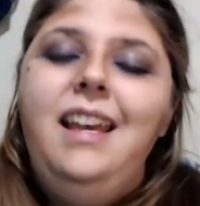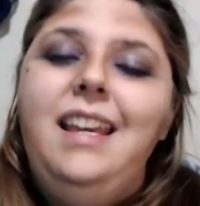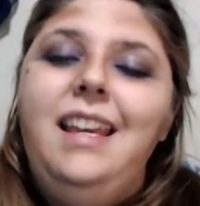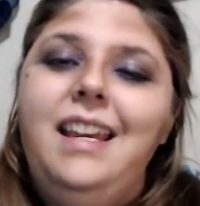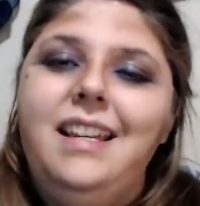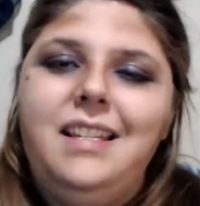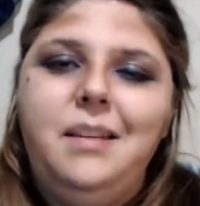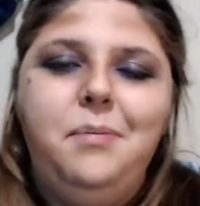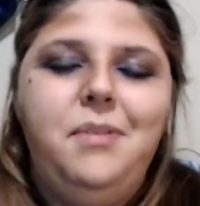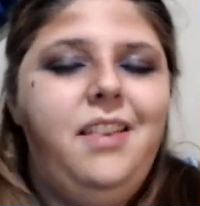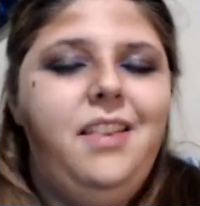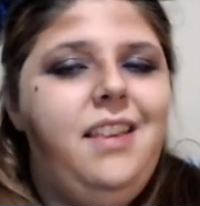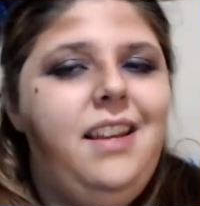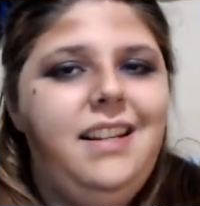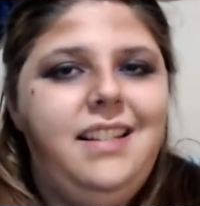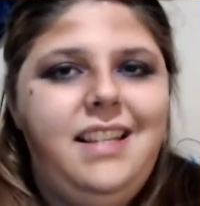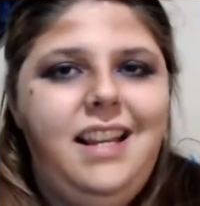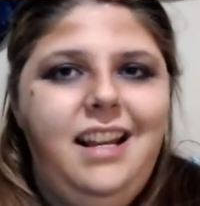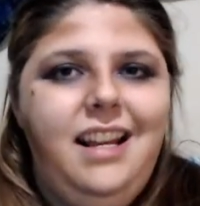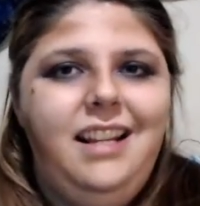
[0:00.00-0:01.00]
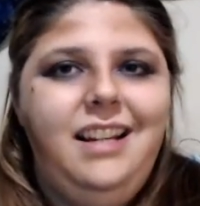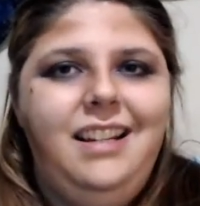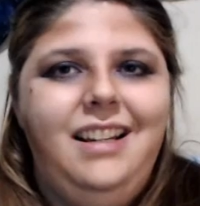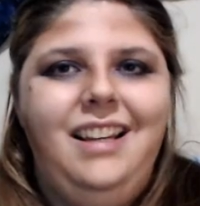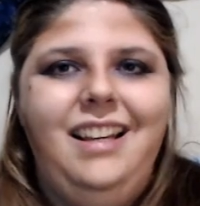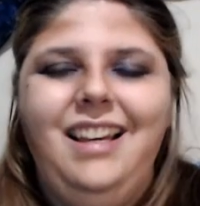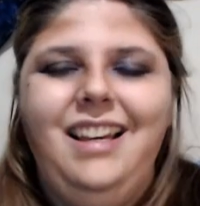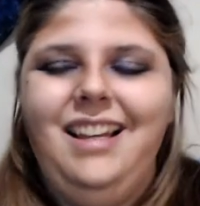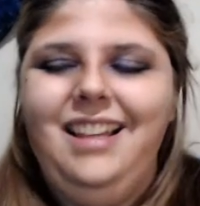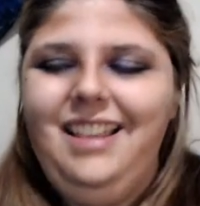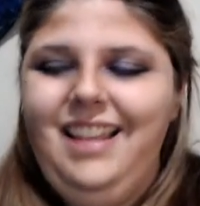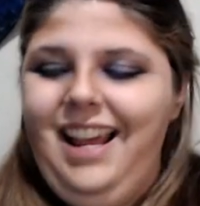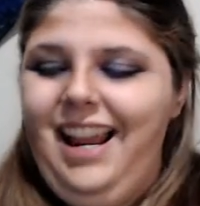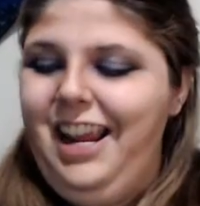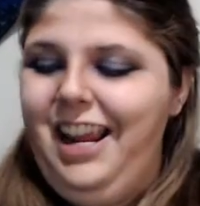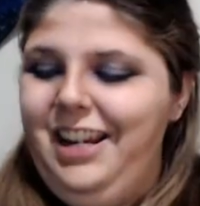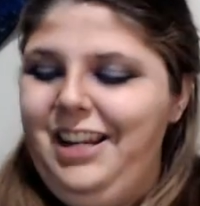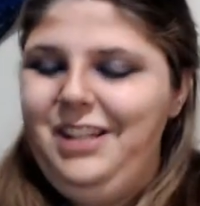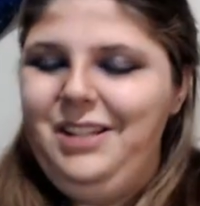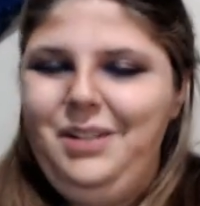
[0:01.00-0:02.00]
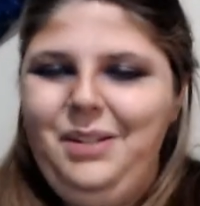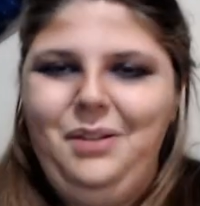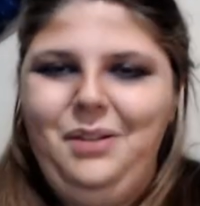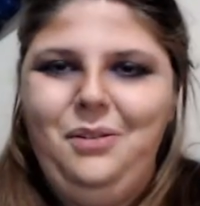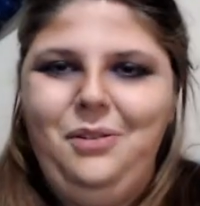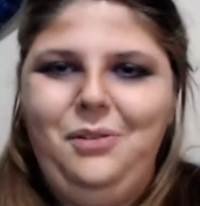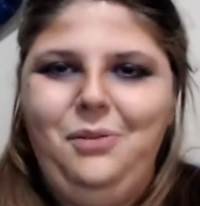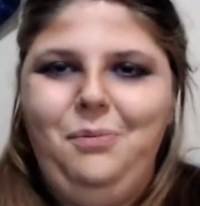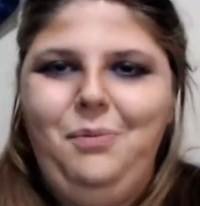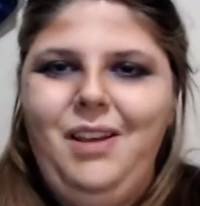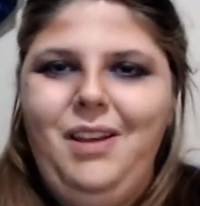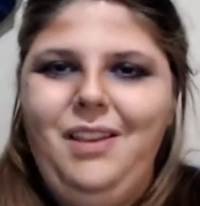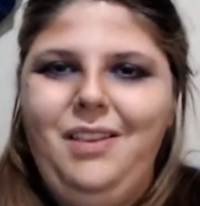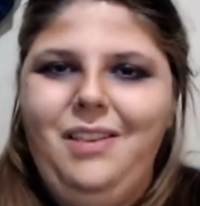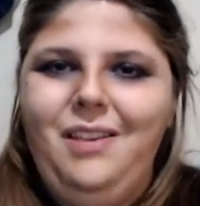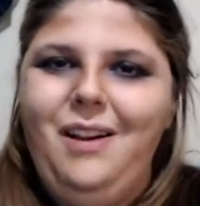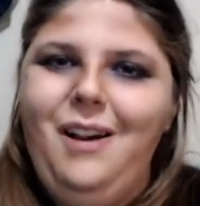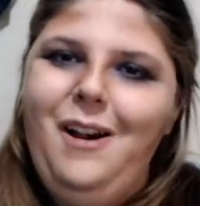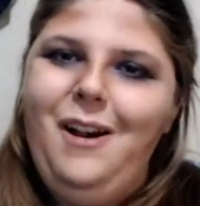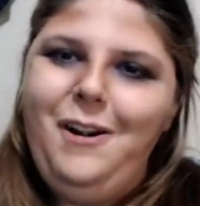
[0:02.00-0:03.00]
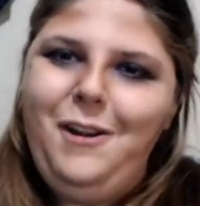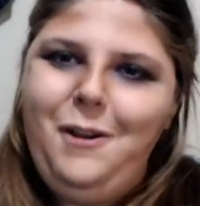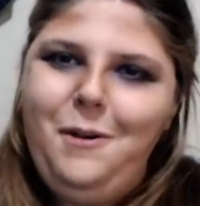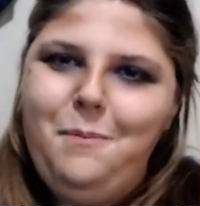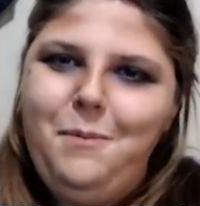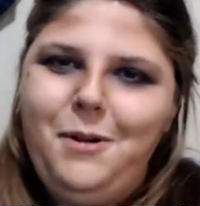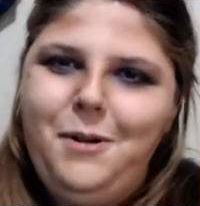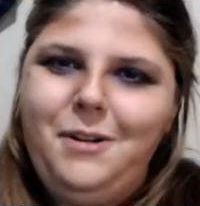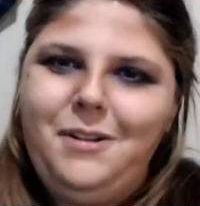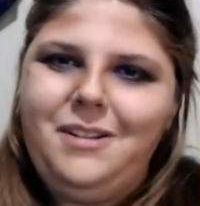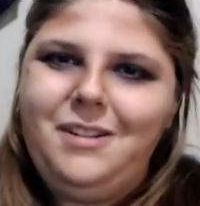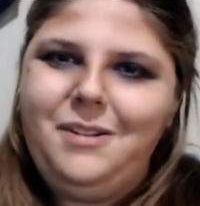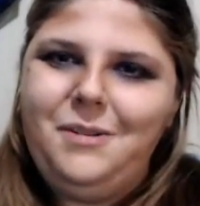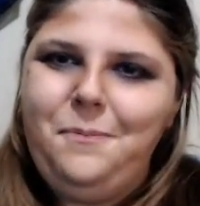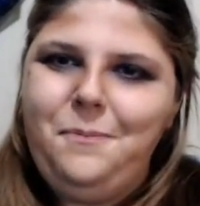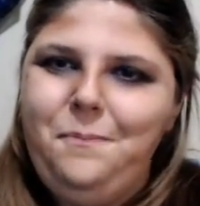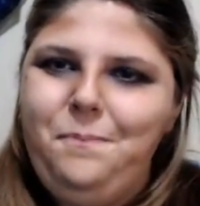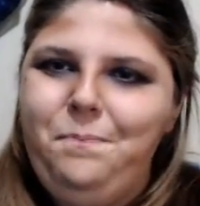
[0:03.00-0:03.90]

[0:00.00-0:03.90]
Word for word: get some of the things done that I need to with audiobooks.